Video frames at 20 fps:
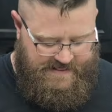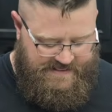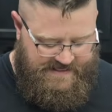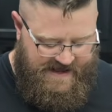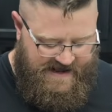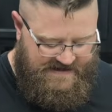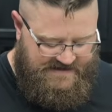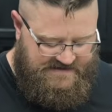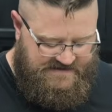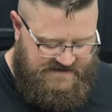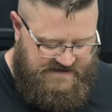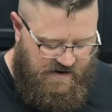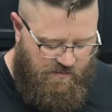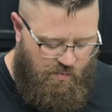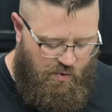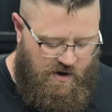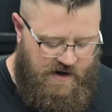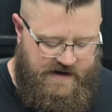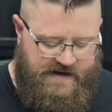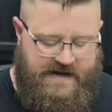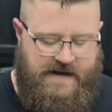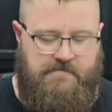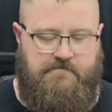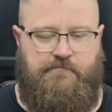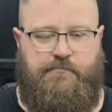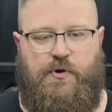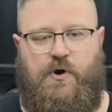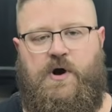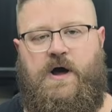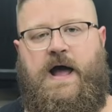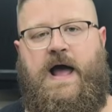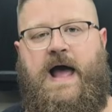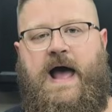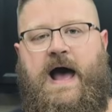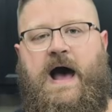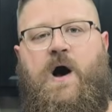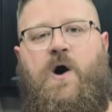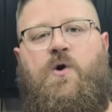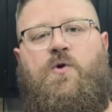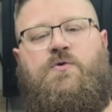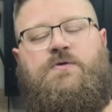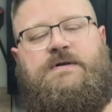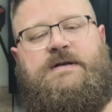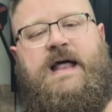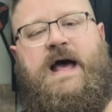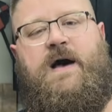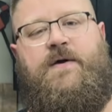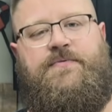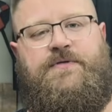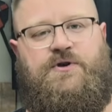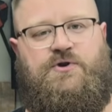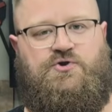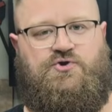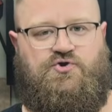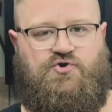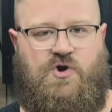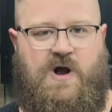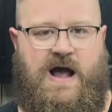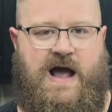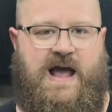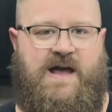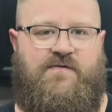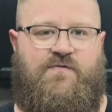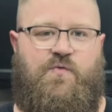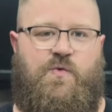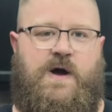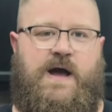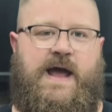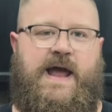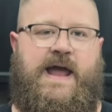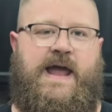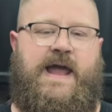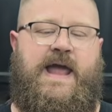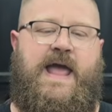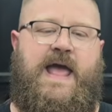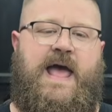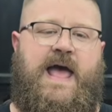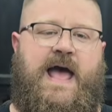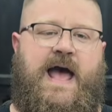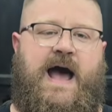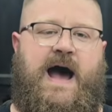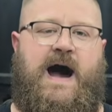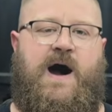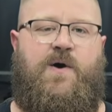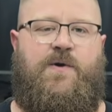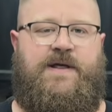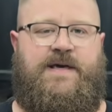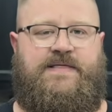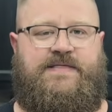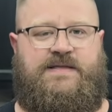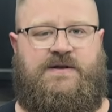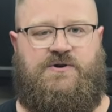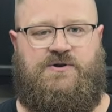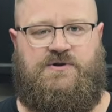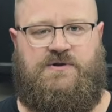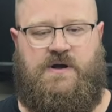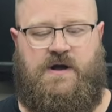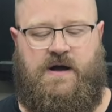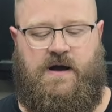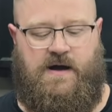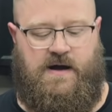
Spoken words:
that someone can put out down their driveway, out at their